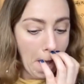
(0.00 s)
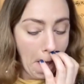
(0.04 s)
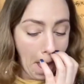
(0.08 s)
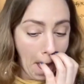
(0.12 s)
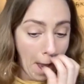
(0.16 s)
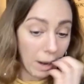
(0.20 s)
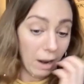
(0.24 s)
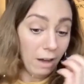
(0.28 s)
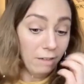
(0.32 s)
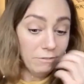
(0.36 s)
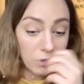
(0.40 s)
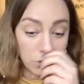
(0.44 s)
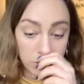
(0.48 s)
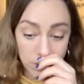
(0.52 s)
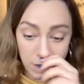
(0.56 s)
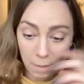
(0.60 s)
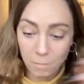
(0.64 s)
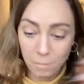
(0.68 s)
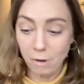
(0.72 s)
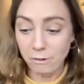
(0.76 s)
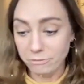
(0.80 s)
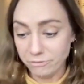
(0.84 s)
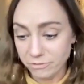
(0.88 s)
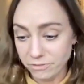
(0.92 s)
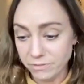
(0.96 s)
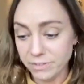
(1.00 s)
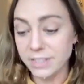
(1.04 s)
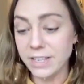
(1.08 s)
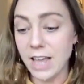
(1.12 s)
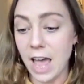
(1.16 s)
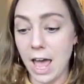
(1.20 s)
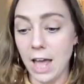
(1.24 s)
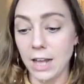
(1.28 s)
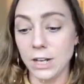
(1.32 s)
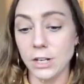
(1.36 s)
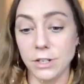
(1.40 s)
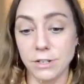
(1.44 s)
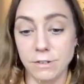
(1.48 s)
And I've just come off
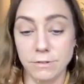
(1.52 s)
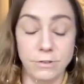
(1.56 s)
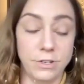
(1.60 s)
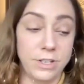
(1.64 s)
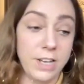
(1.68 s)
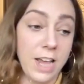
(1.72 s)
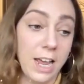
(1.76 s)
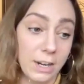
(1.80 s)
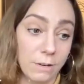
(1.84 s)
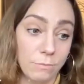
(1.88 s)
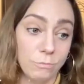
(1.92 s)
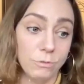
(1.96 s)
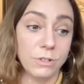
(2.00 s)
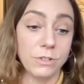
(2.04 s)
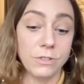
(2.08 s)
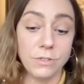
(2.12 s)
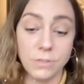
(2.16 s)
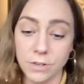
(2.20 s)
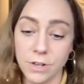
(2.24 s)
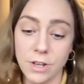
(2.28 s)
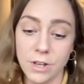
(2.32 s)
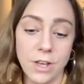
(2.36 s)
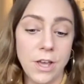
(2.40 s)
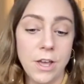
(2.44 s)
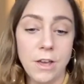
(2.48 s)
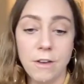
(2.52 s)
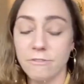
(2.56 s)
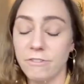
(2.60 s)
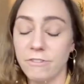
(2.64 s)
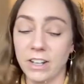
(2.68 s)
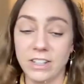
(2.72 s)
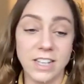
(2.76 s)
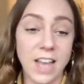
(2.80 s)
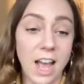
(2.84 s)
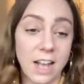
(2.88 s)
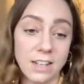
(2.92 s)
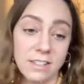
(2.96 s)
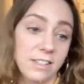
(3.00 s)
Ted, and Ted was
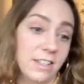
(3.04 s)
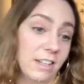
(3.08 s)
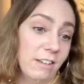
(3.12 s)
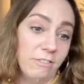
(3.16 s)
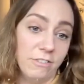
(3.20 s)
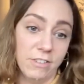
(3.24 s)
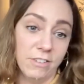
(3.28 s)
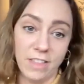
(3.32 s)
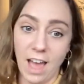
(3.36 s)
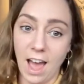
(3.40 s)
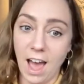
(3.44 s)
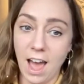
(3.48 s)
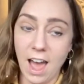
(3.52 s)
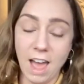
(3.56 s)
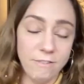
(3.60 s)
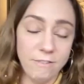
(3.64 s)
fantastic for that.